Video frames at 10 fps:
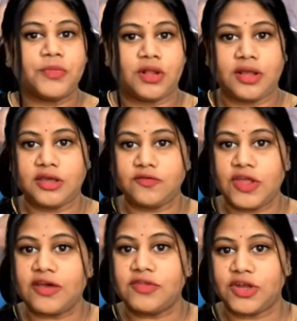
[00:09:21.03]
Like if they
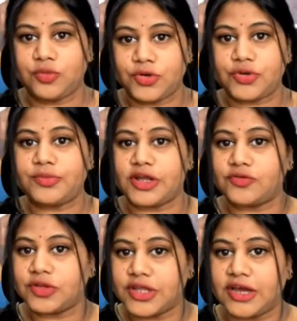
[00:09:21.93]
have the endometrium
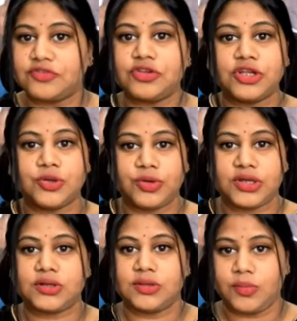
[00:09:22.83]
transfer in the afternoon, they don't need
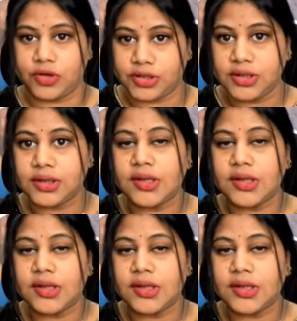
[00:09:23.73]
it in the morning.